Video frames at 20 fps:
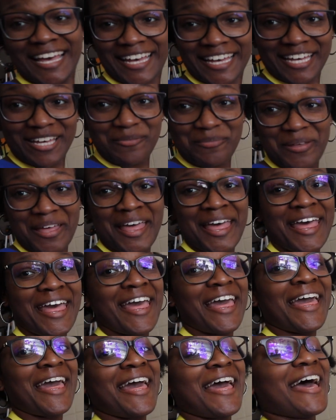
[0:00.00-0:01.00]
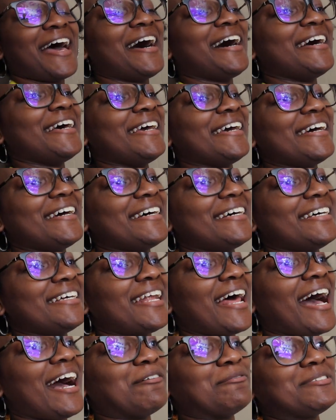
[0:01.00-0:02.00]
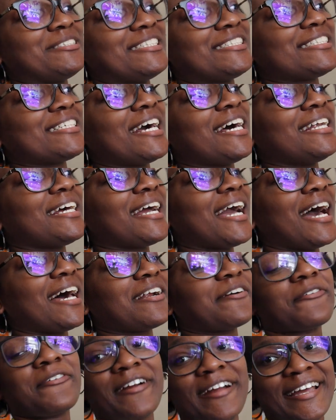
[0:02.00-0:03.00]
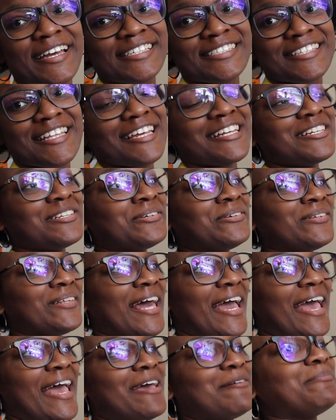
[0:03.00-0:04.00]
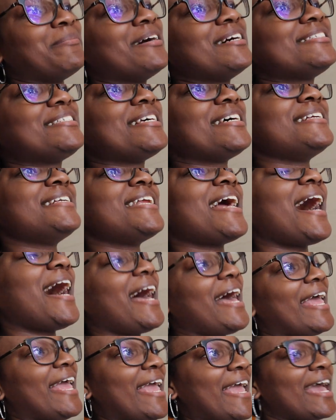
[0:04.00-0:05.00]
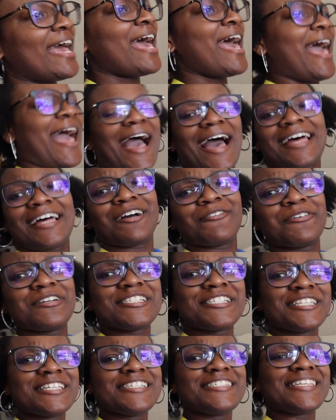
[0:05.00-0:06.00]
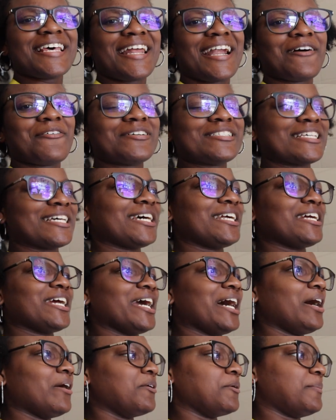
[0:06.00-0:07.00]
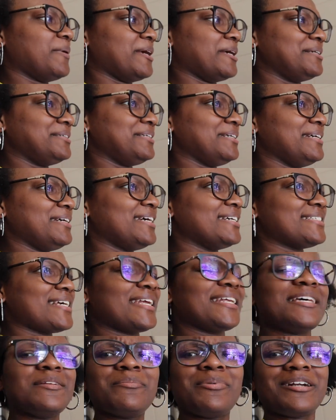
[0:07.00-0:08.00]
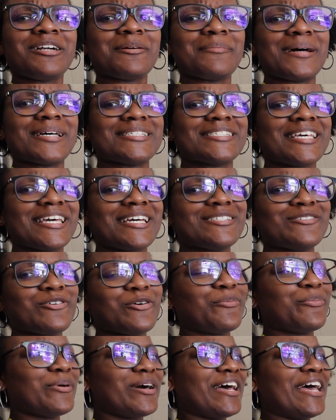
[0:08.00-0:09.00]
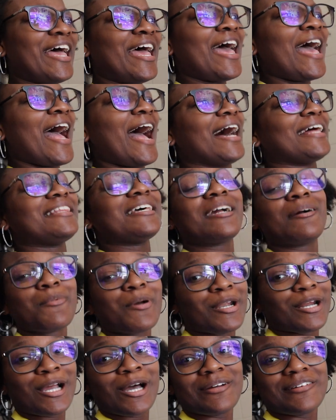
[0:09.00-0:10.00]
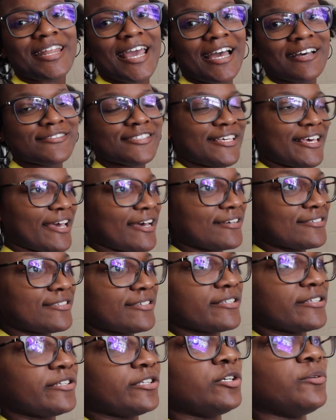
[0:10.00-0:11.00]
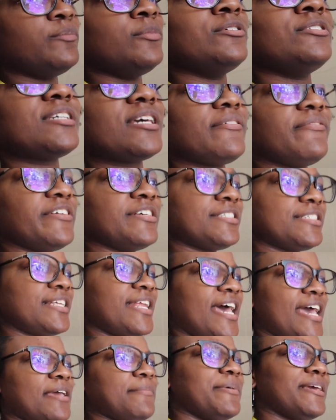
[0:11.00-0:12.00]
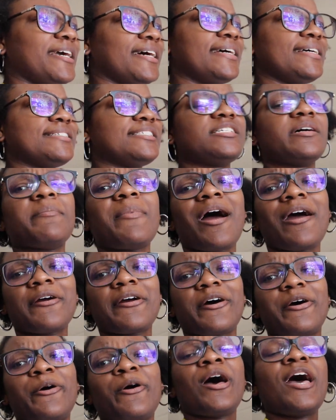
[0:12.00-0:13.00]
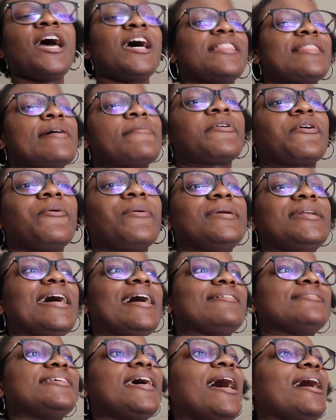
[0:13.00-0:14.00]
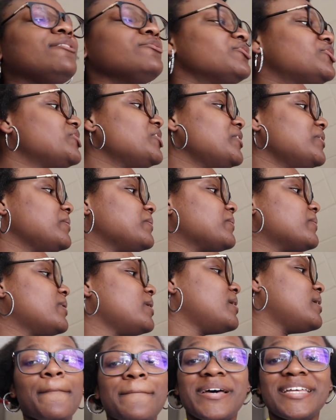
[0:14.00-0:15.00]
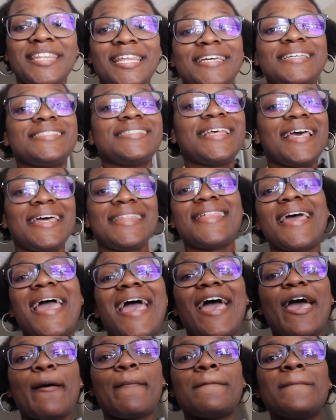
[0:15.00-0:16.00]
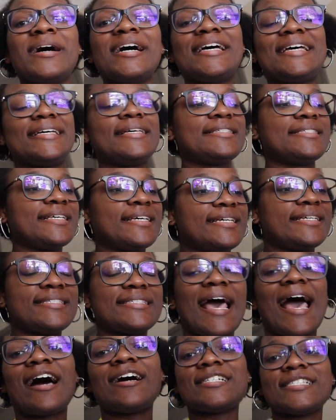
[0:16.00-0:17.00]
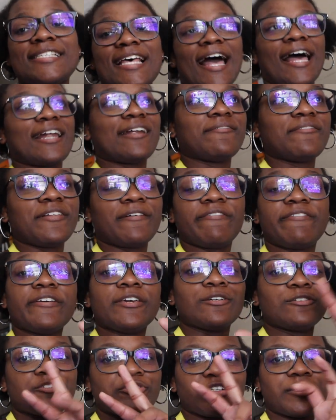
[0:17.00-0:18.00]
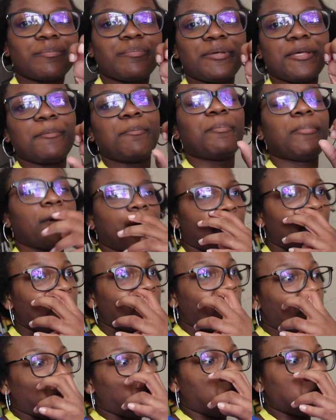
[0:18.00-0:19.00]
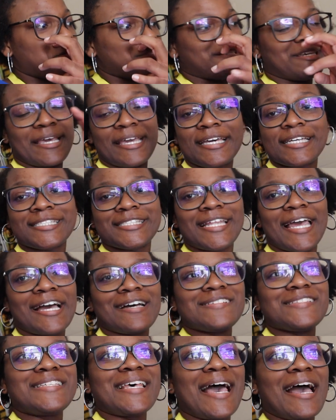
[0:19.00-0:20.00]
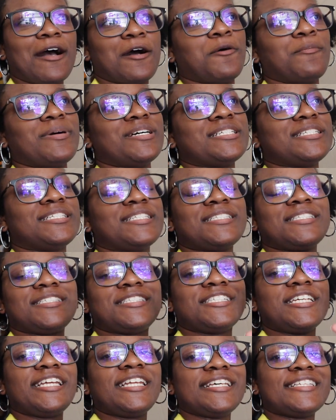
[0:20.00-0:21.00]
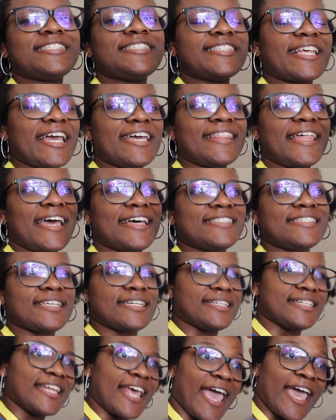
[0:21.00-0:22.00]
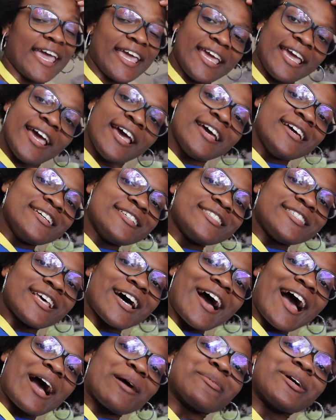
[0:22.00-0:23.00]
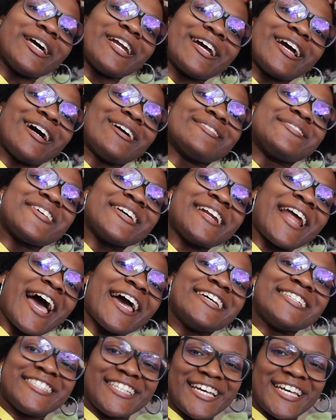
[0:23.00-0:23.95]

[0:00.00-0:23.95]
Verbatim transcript: up and I'm just gonna kind of rest and do that. But tonight, I originally said I wasn't gonna go apparently because I didn't put it on my schedule, but I think I'm gonna go downtown to the little music event today because tomorrow they were going downtown too. But they said they had buses outside of the field trip people who would take us downtown, but she didn't say that today. So I'm gonna go tonight